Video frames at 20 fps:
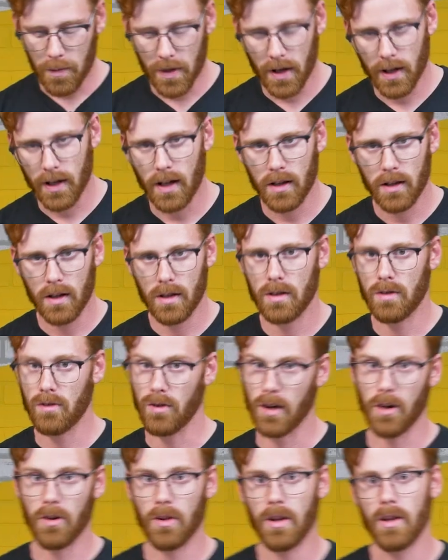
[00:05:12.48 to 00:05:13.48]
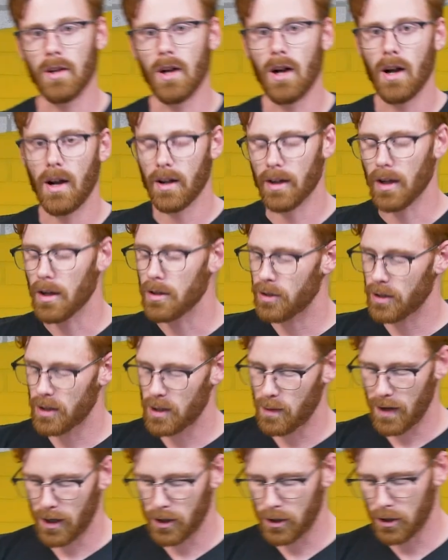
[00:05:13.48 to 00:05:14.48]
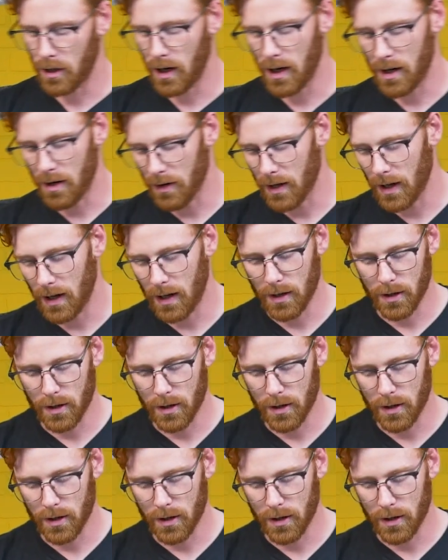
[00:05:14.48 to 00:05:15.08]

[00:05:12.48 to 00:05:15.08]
going to cut this fairly long just to make sure I don't cut it